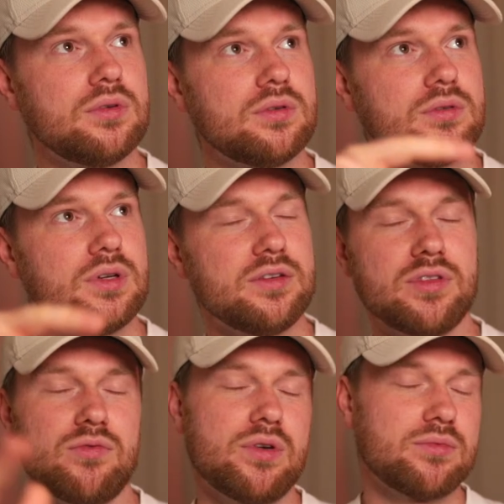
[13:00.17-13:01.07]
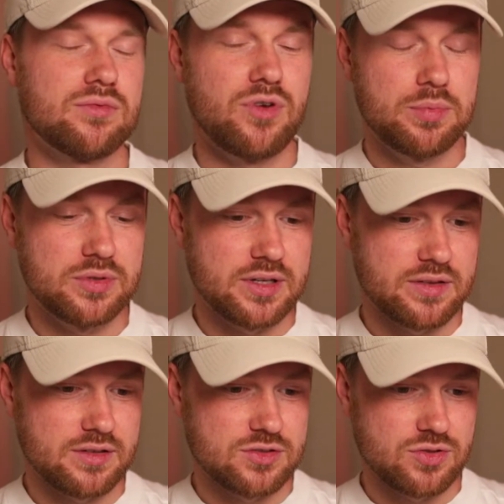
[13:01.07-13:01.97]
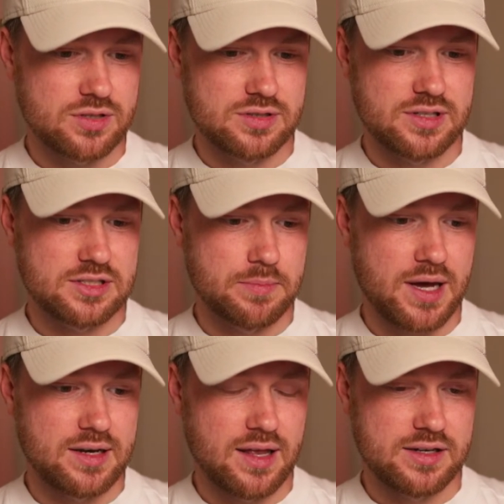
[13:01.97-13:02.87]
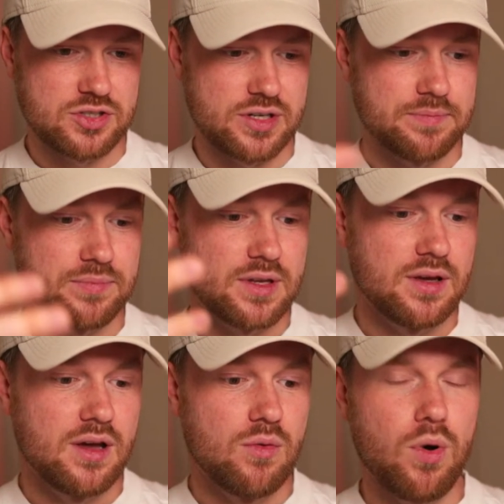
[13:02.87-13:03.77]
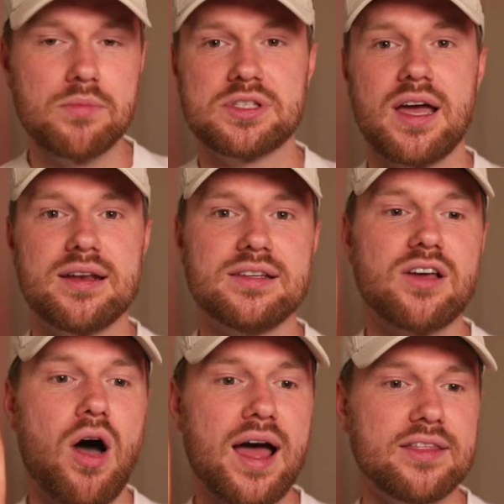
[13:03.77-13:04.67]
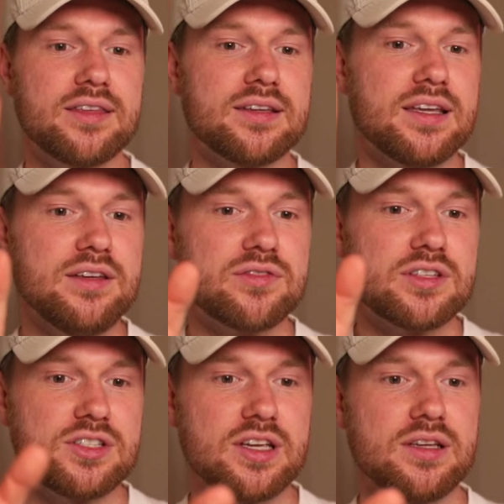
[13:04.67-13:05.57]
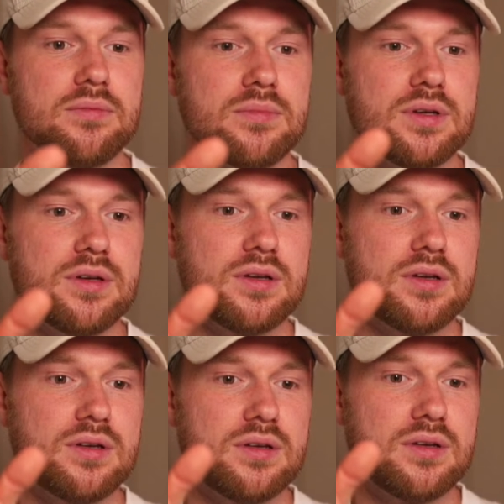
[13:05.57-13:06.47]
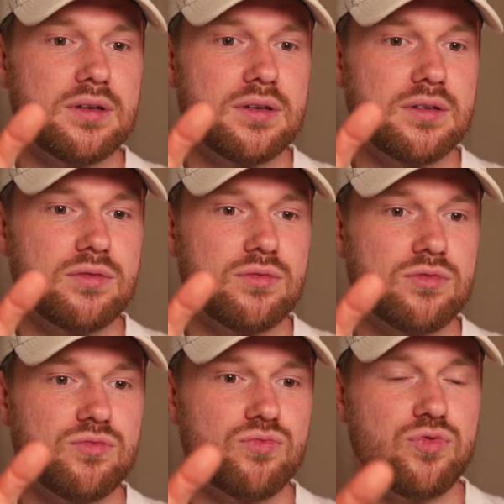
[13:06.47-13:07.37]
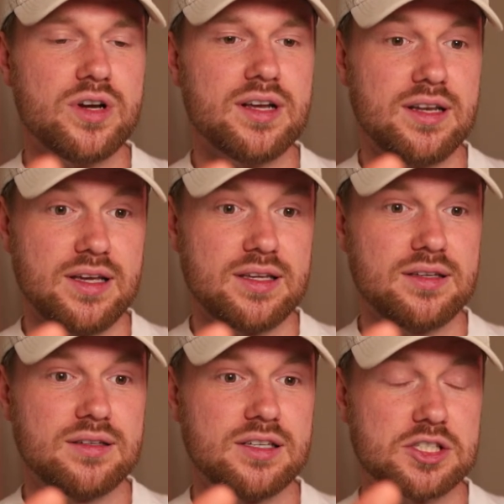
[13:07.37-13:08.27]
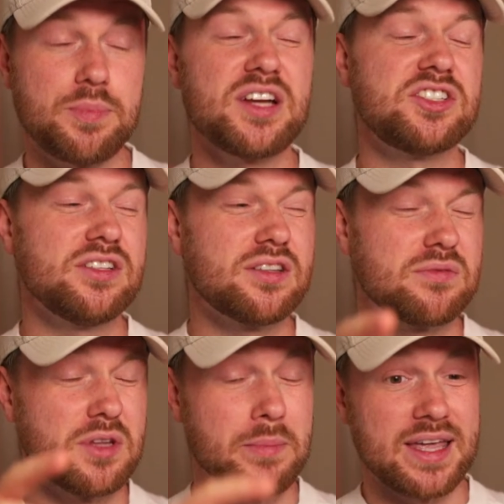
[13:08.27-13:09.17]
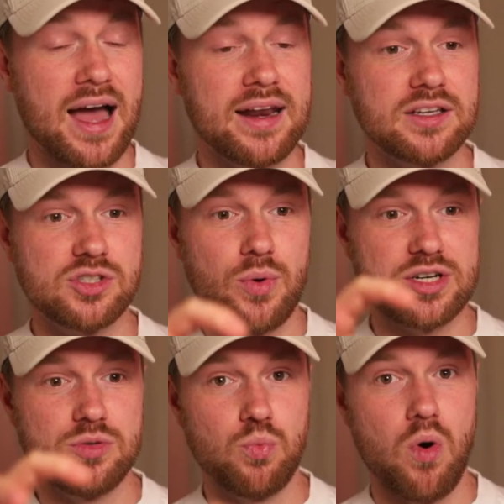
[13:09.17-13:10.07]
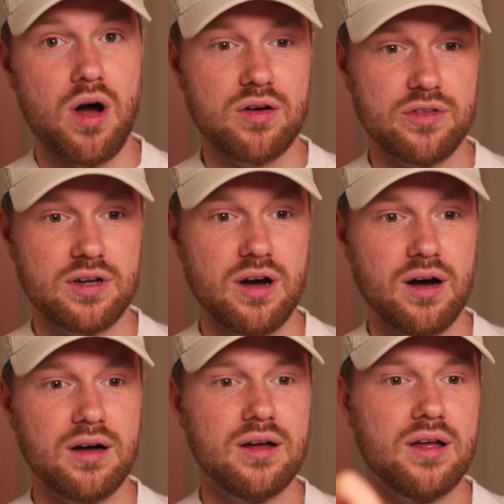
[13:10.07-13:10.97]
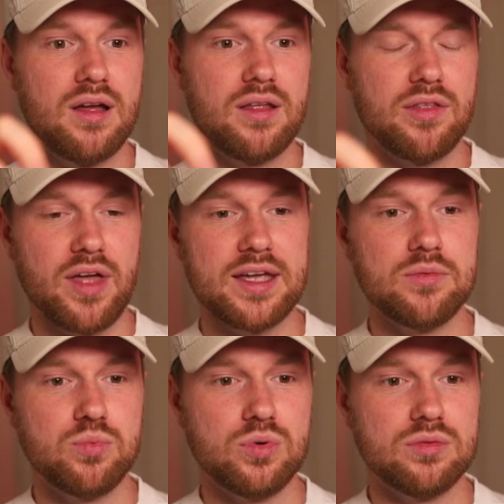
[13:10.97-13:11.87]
even though Red Bull didn't get the Constructors, so that's a bad analogy. What I'm saying is, I think even the team really, especially the mechanics who actually work on the car, they would,